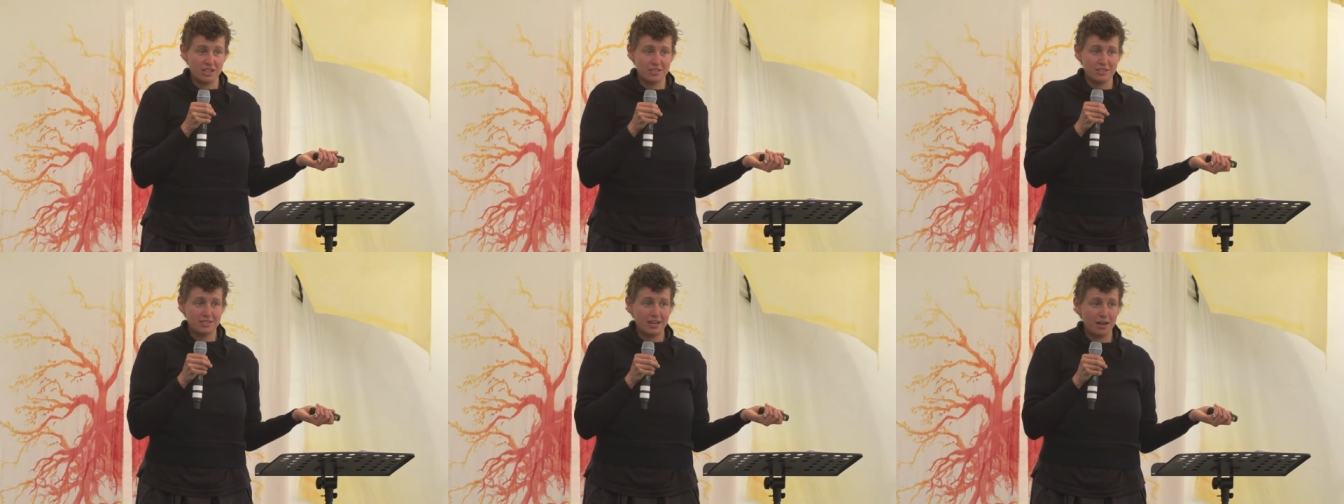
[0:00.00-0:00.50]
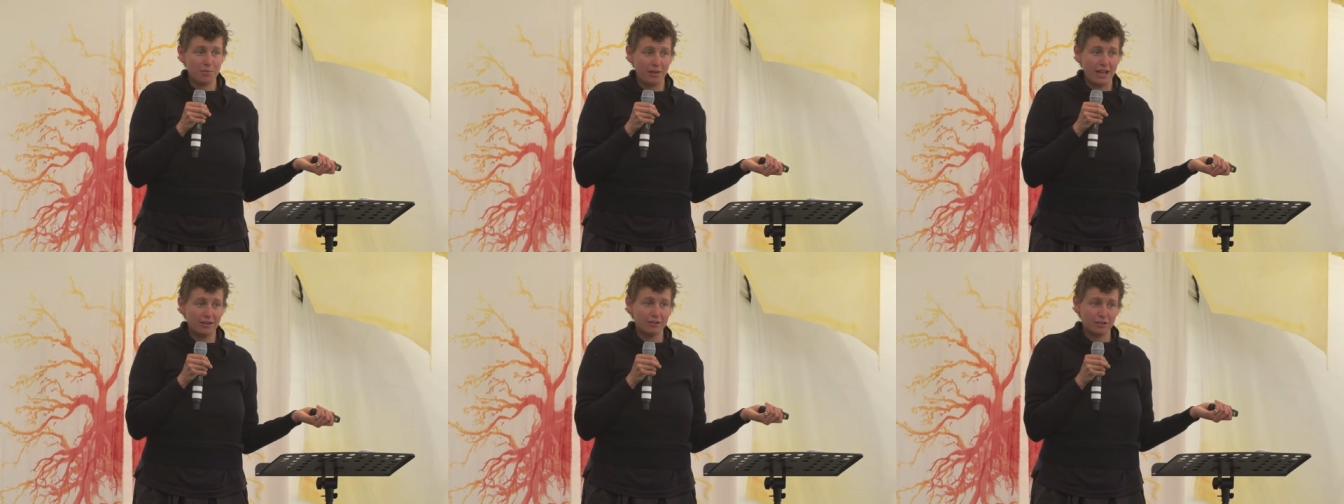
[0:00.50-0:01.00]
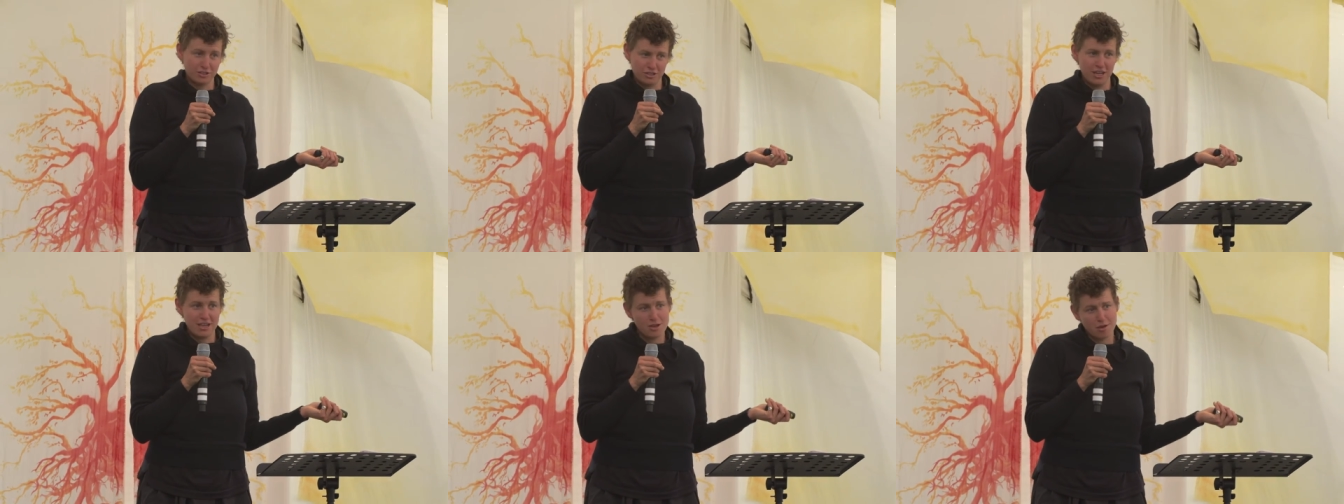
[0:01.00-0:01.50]
on sustainable agriculture
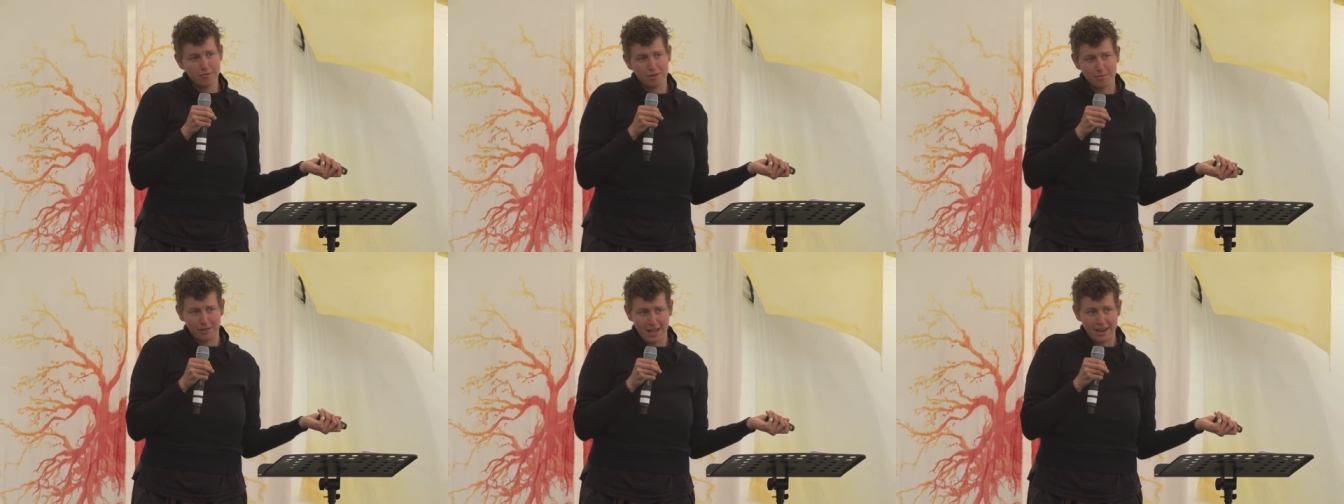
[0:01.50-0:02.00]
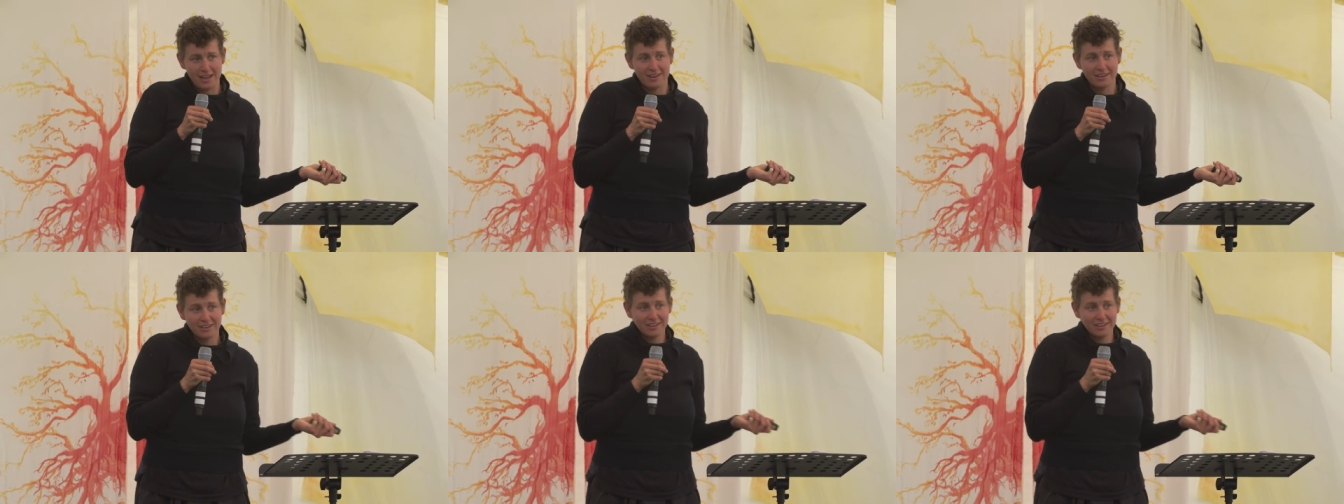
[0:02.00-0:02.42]
taking over the planet?